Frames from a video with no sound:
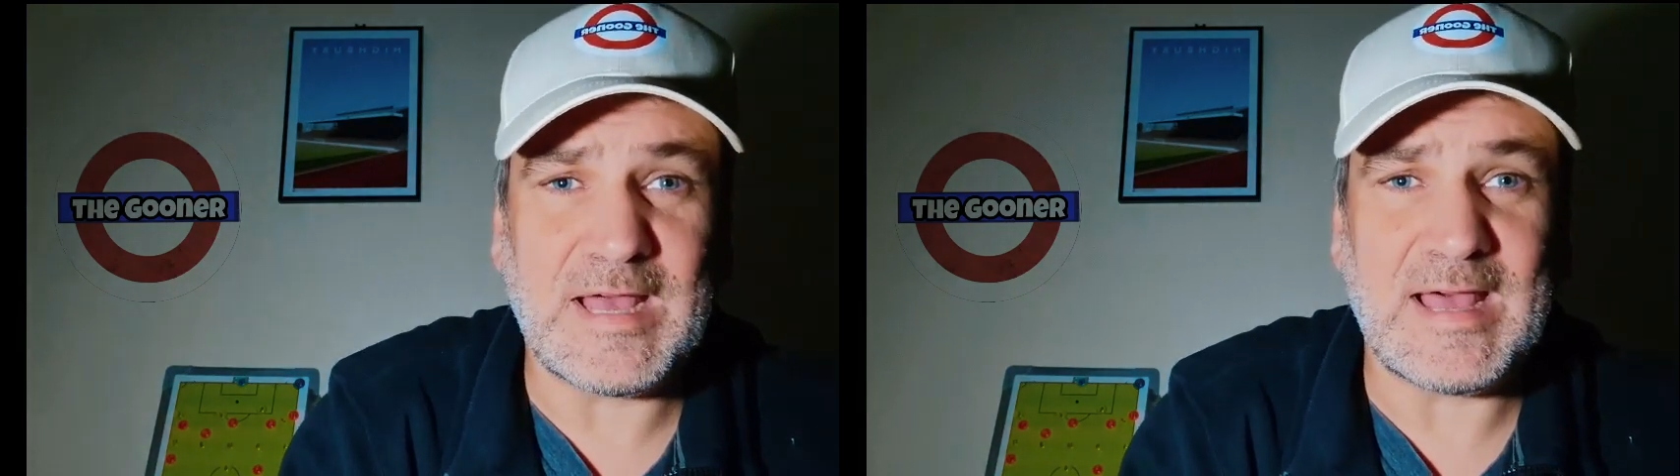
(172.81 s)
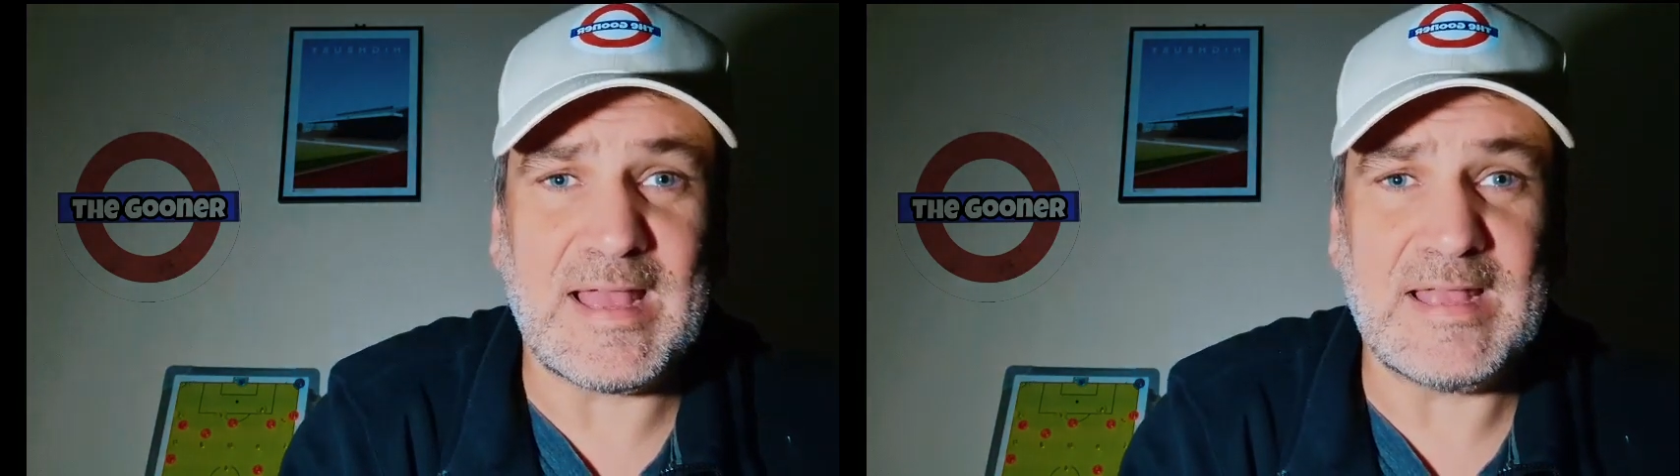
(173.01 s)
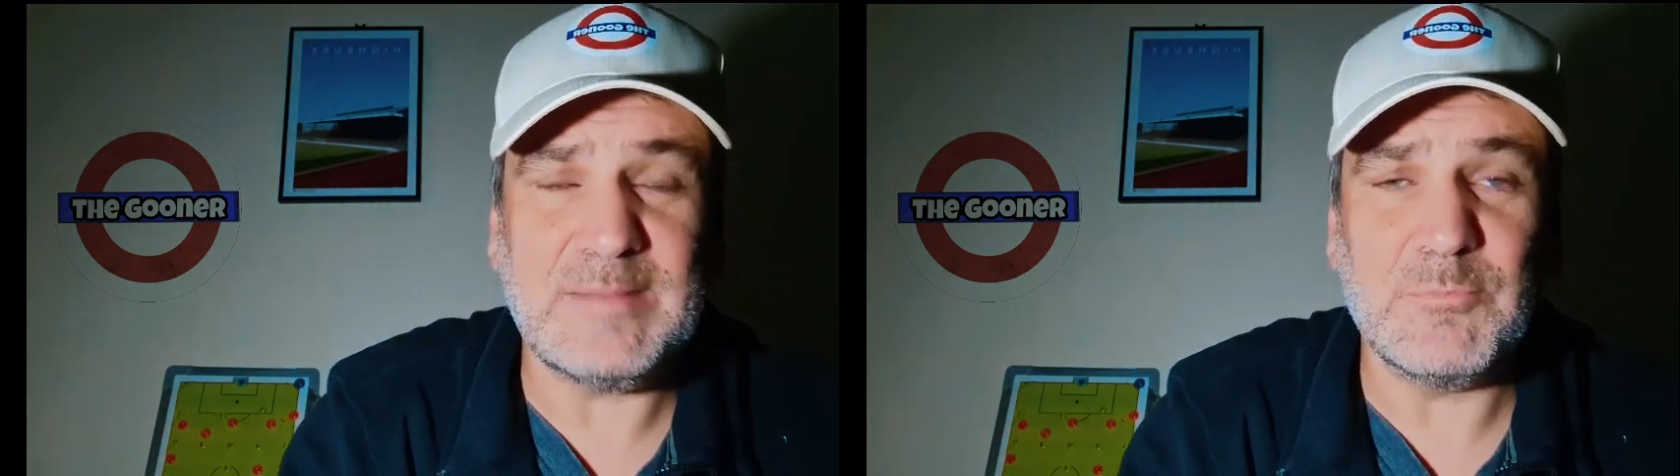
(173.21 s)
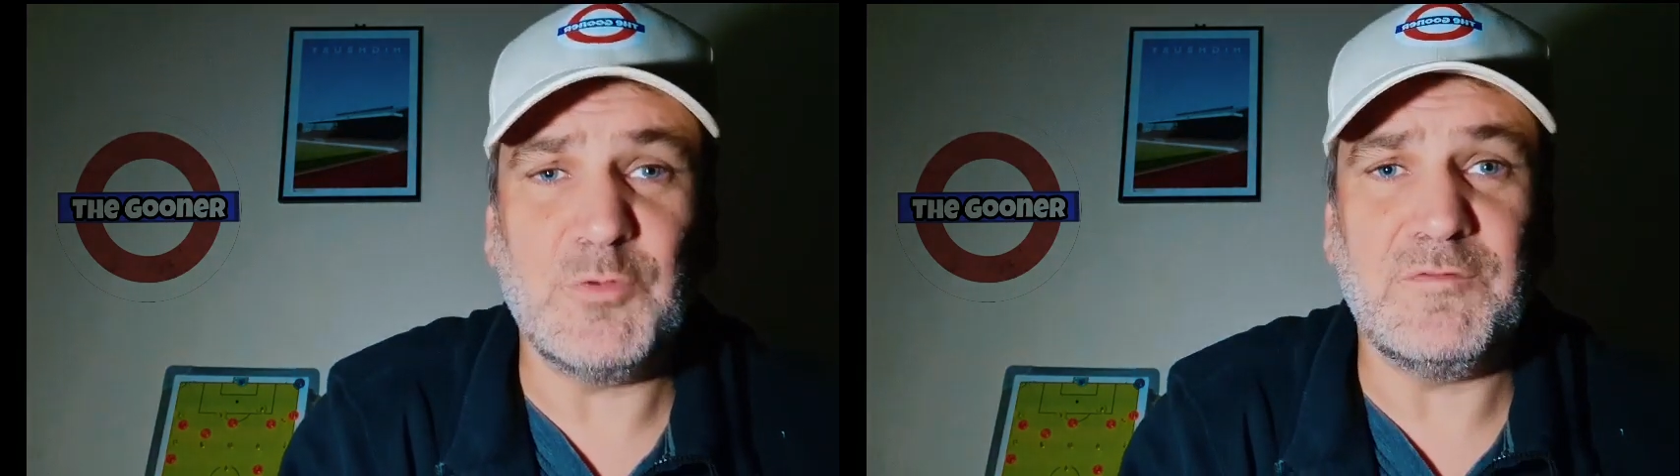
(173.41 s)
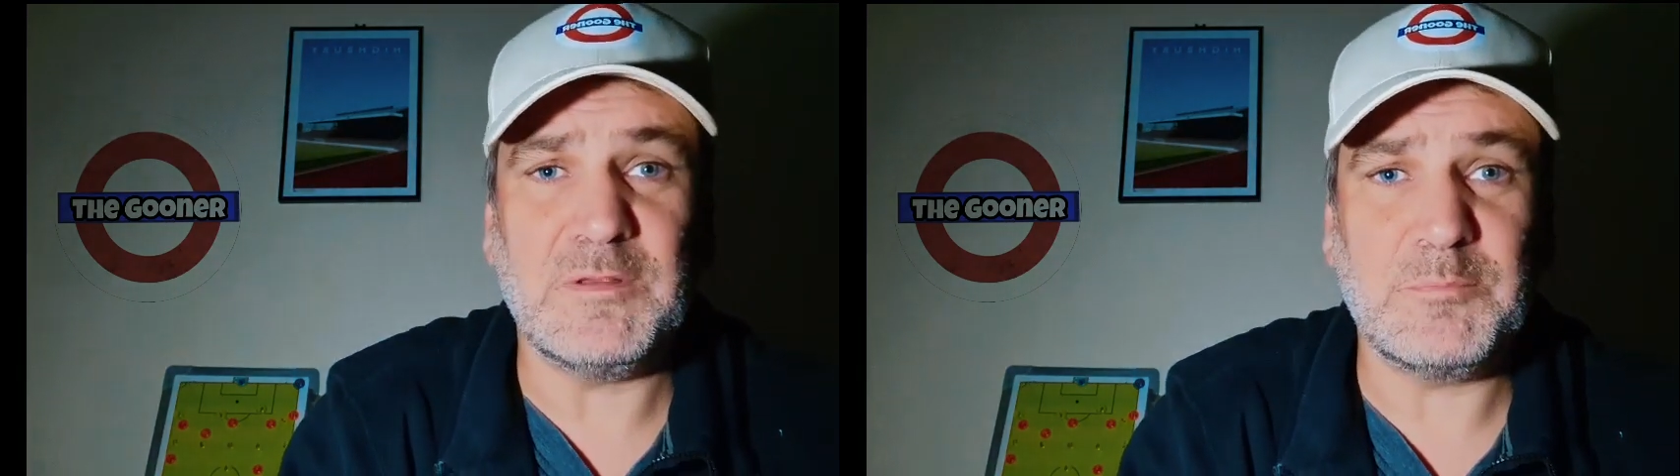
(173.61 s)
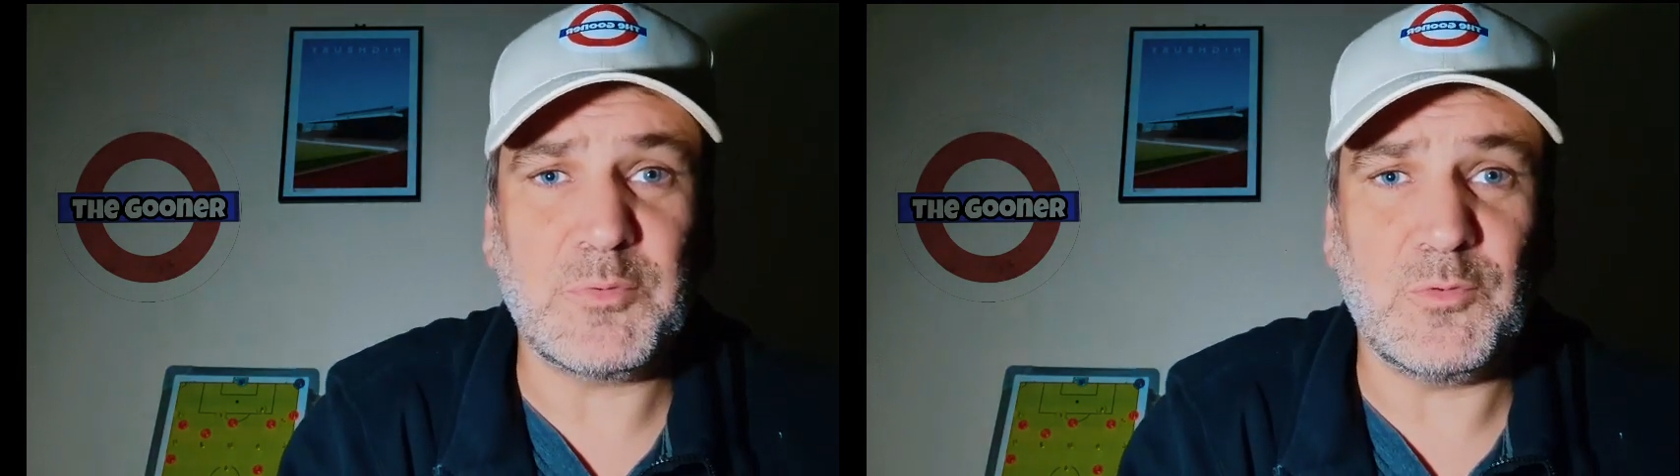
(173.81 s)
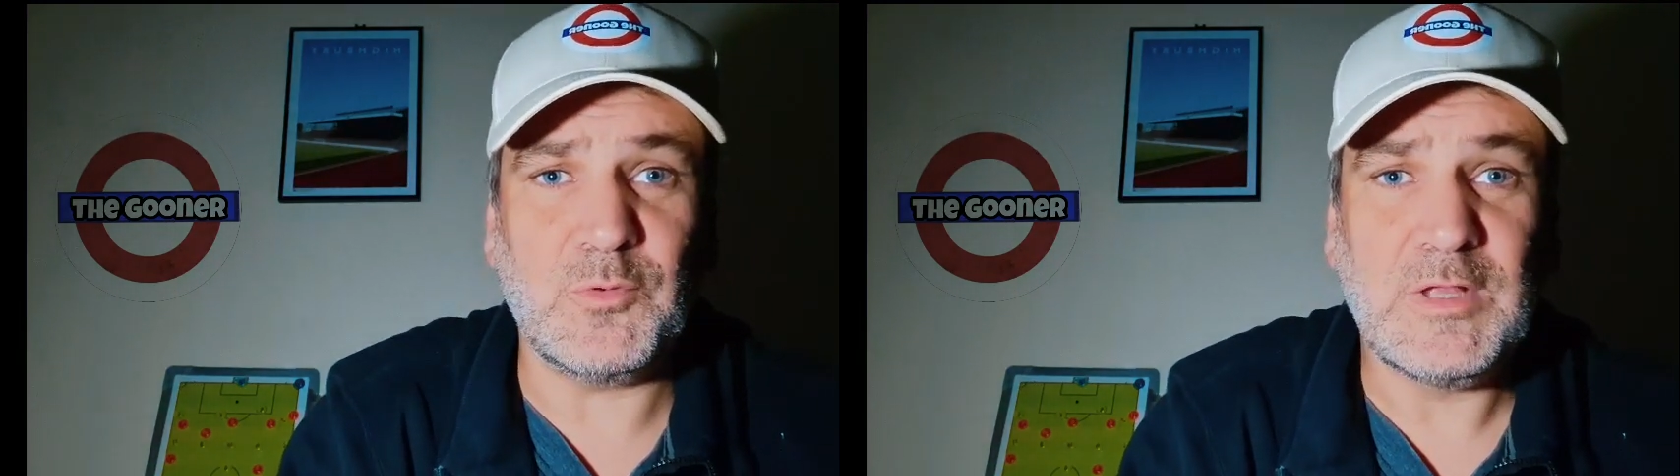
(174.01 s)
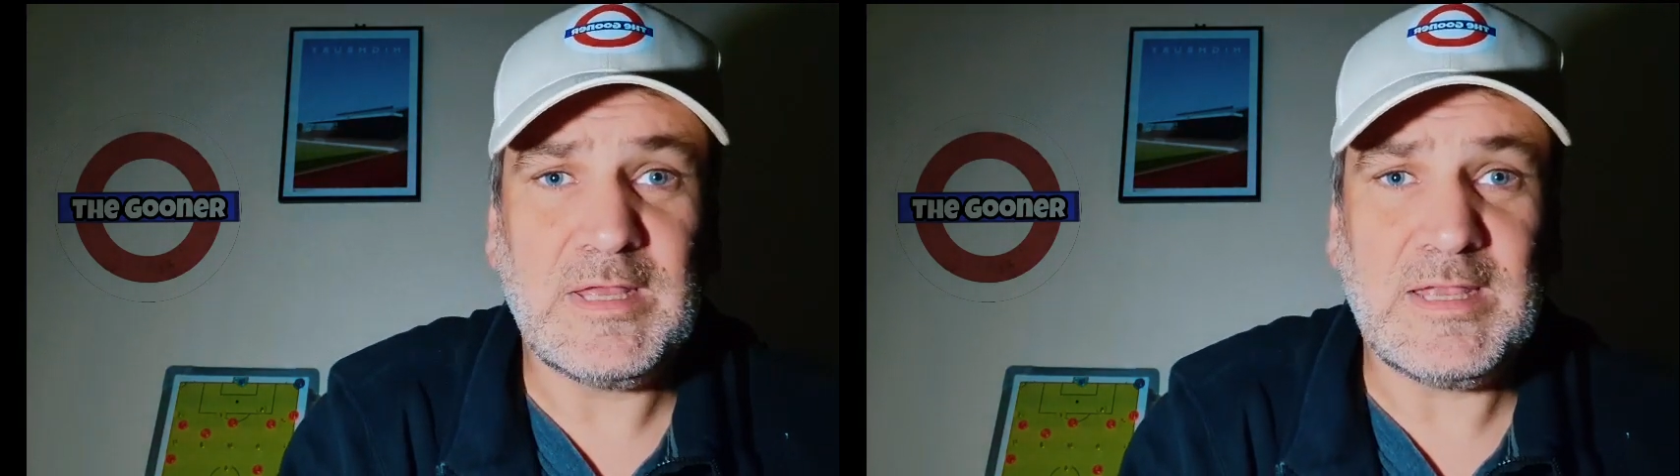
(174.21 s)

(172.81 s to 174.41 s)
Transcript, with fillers: at a moving ball,